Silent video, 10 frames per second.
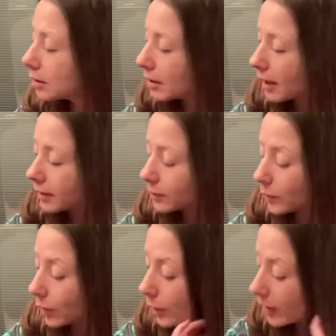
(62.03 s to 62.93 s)
And then we'll
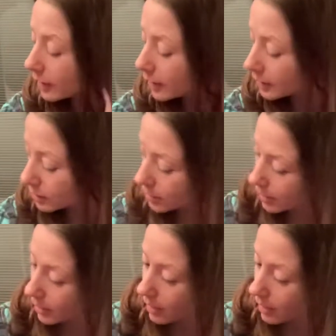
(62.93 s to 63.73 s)
go ahead and get started.